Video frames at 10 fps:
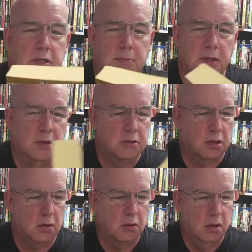something years
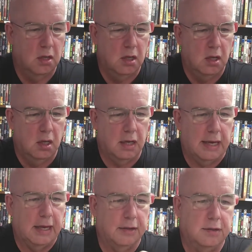ago.
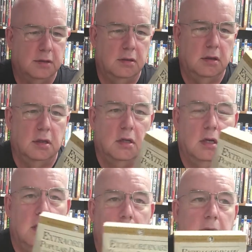And
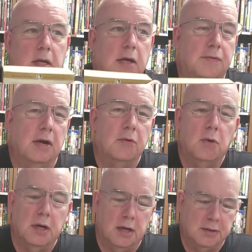if you ever
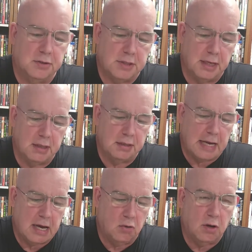want to understand
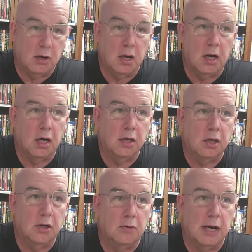how
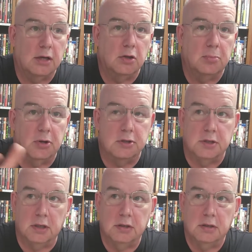your regular
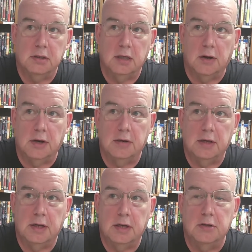person, all right,
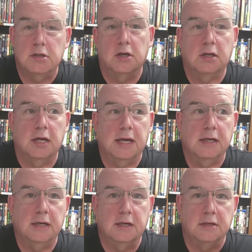here's a good
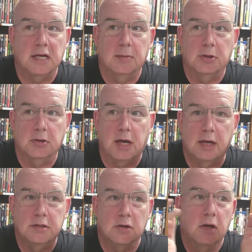Canadian example.
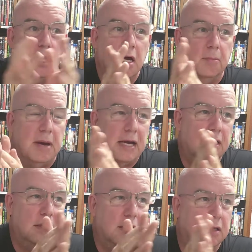Okay, so back
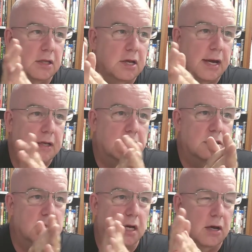in the 90s,